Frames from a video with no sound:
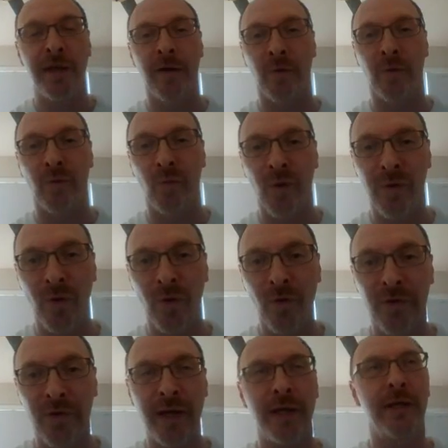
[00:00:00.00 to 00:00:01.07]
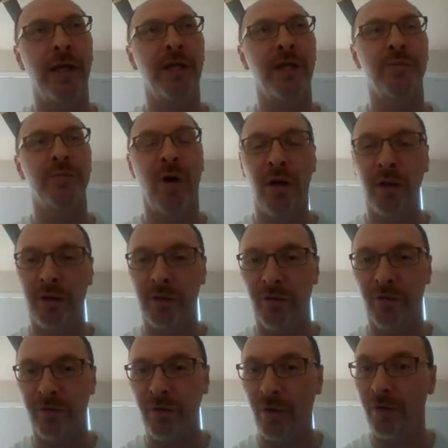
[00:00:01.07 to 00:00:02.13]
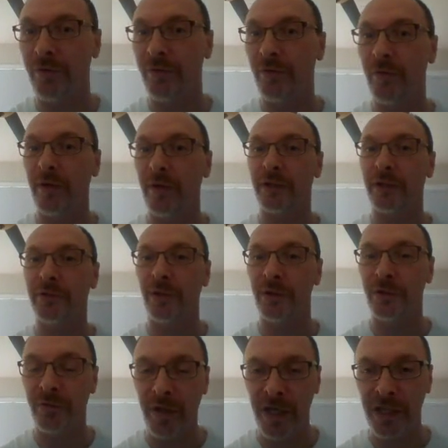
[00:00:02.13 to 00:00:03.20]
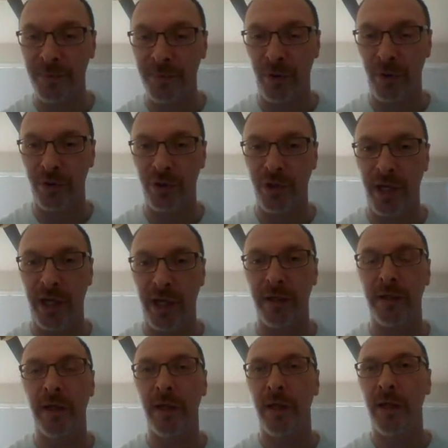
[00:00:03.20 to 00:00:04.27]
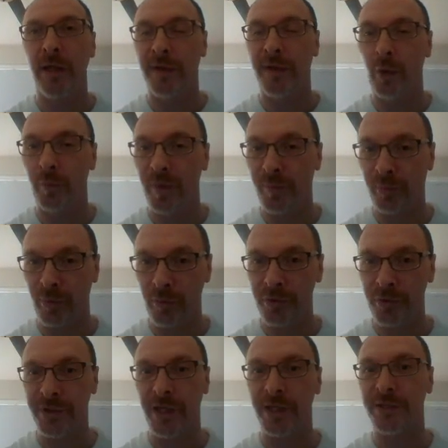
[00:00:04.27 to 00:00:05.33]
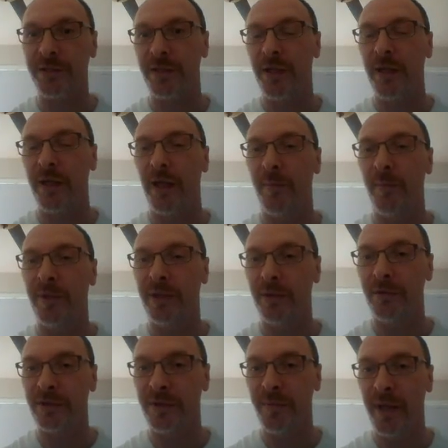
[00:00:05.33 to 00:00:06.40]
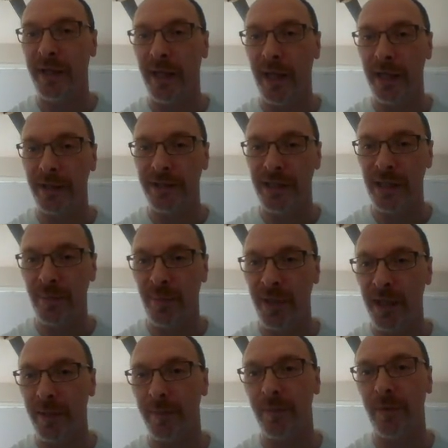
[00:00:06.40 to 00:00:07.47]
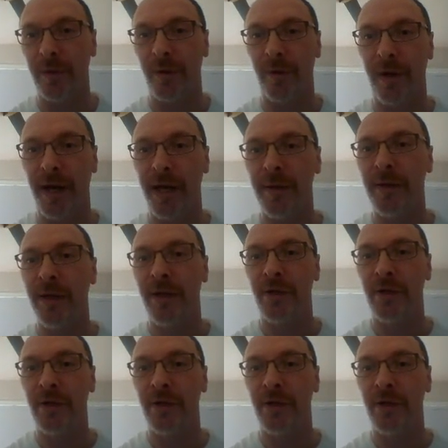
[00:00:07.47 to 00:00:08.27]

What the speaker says: Now, when those NADH molecules go to the electron transport chain, they will be processed and be used to make ATP. All right.